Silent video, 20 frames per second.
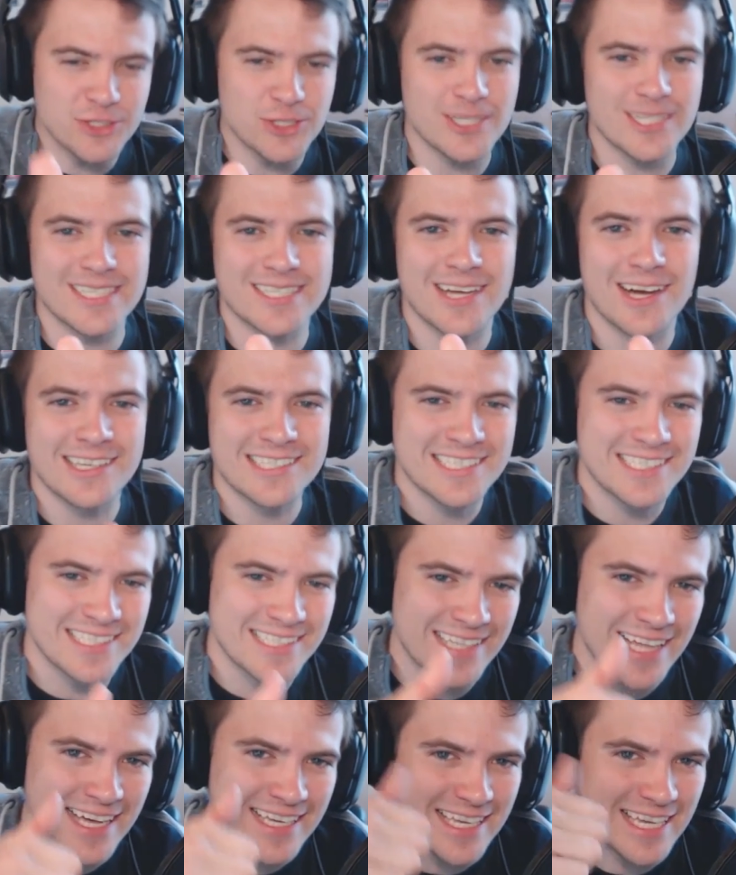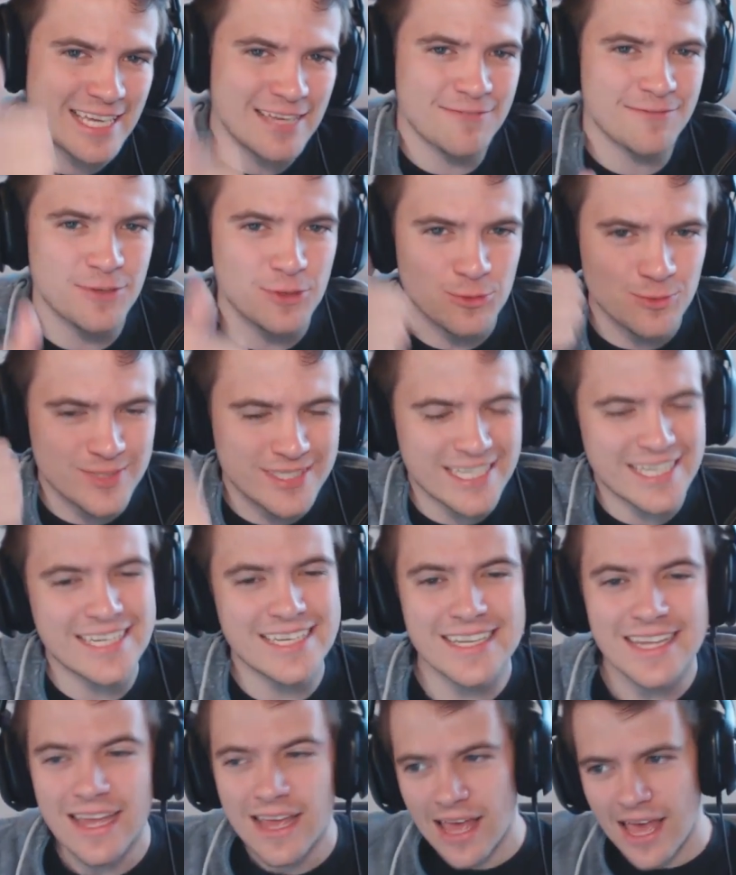Be sure to toss it a like if you
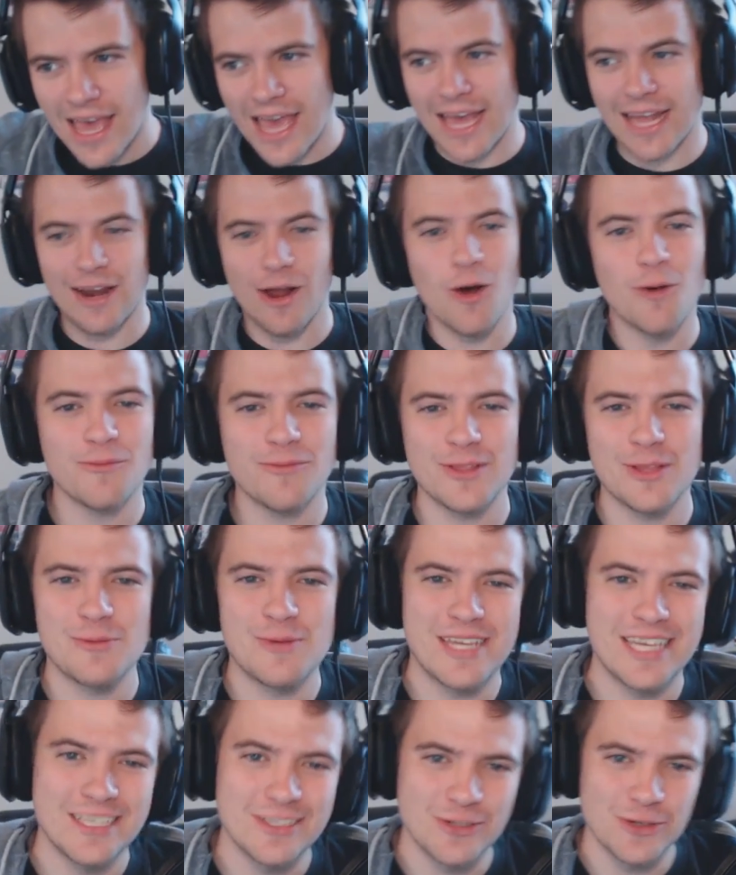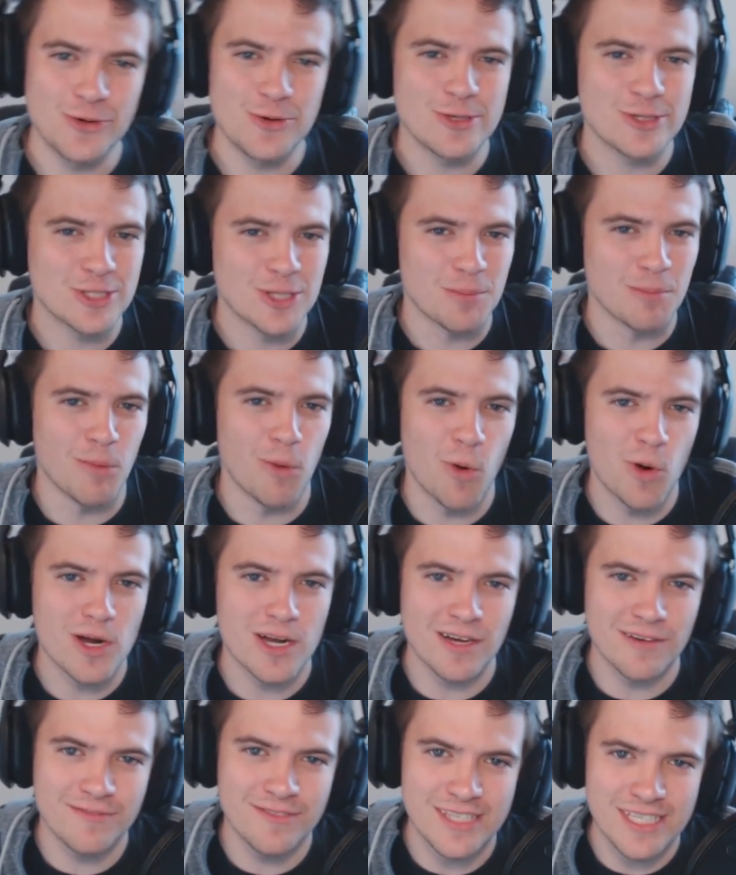did, and hopefully we can do some more
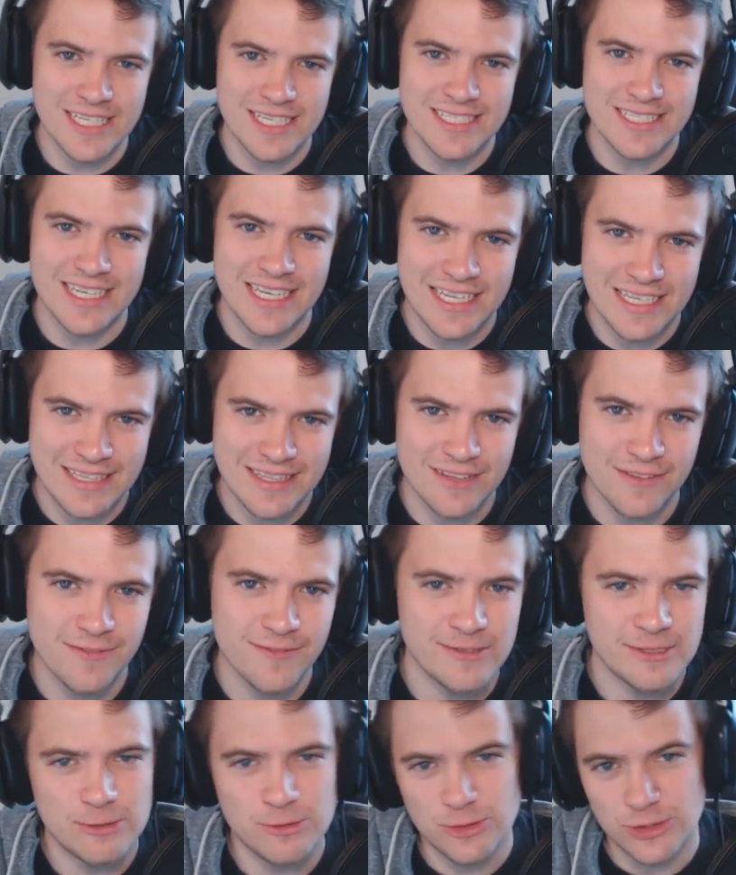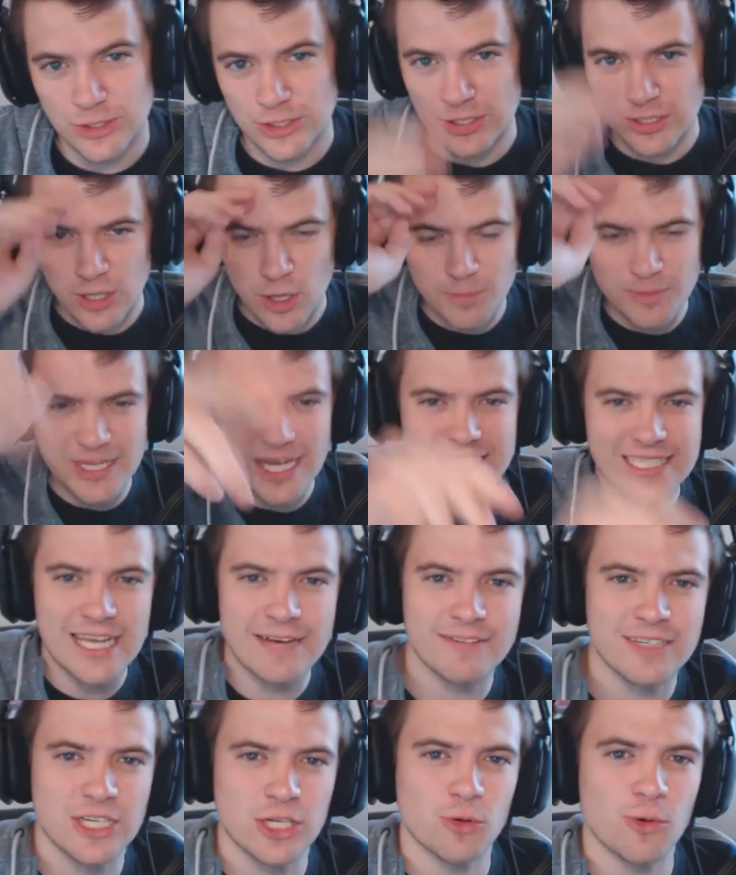of these in the future. Hope you guys
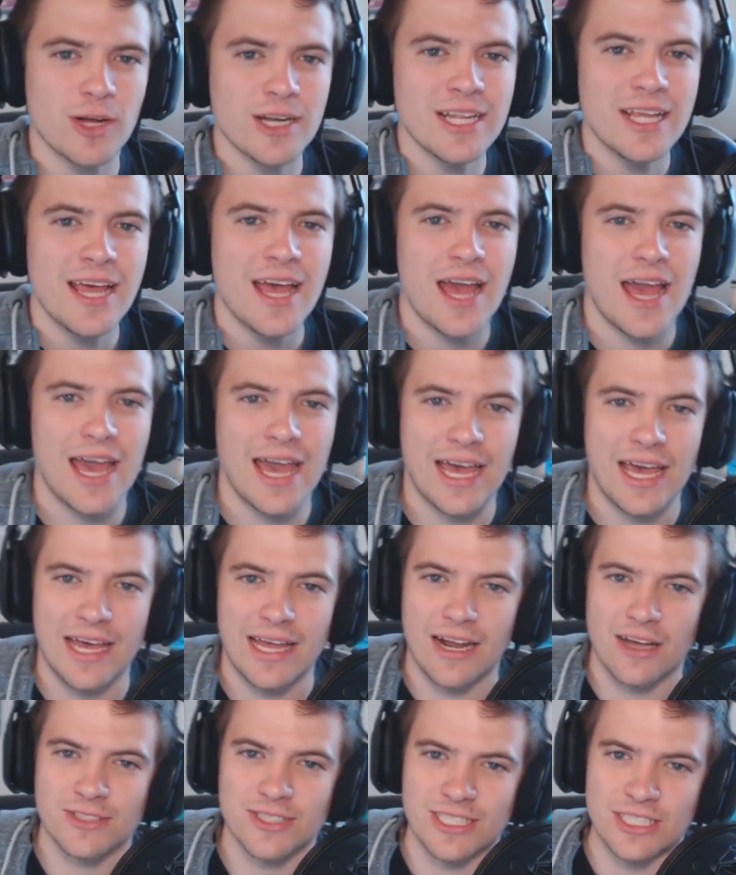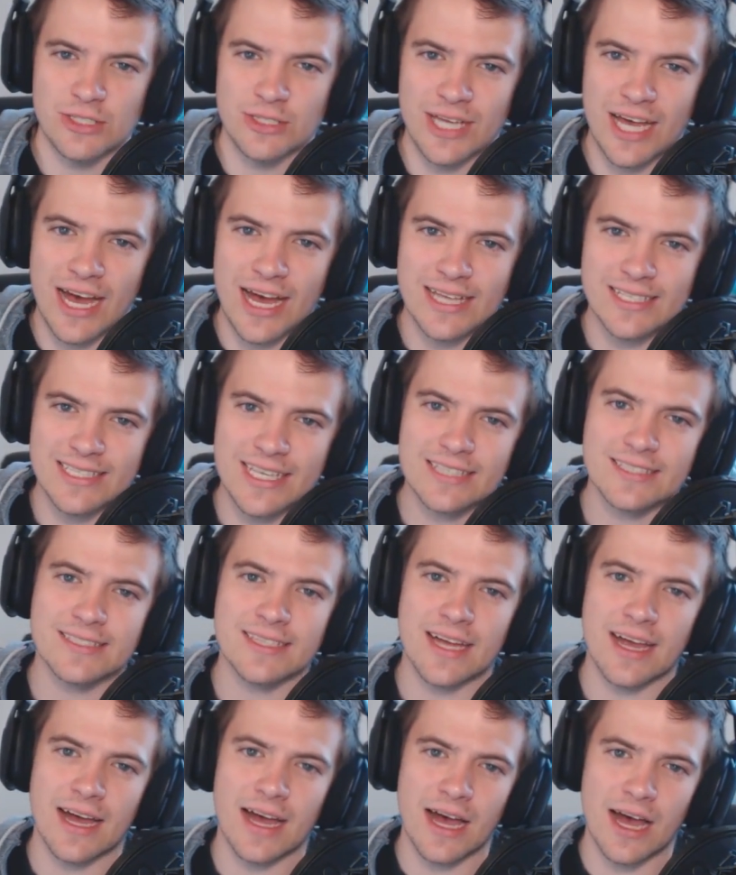have a good one, and I'll see you guys next
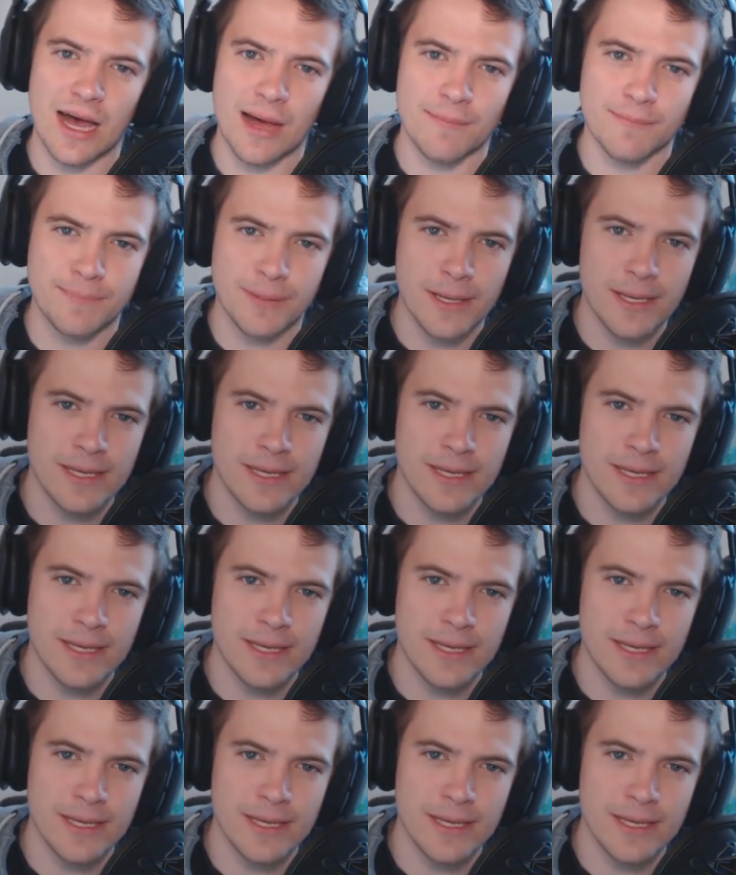time.